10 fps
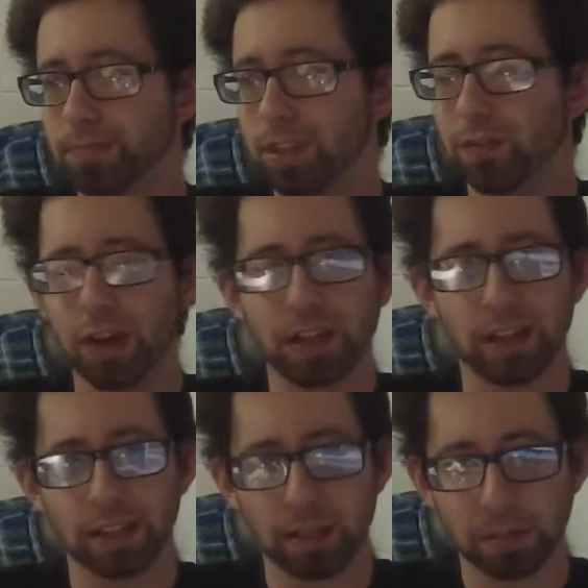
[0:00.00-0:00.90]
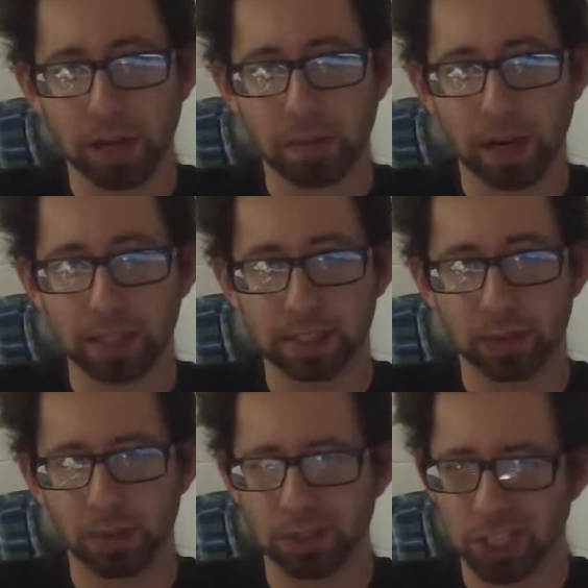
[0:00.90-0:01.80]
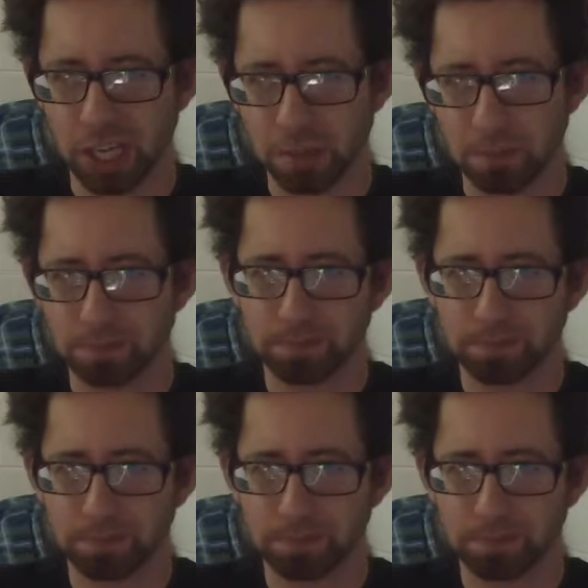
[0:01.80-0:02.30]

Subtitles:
You find a lot of the eBay buys that are real cheap.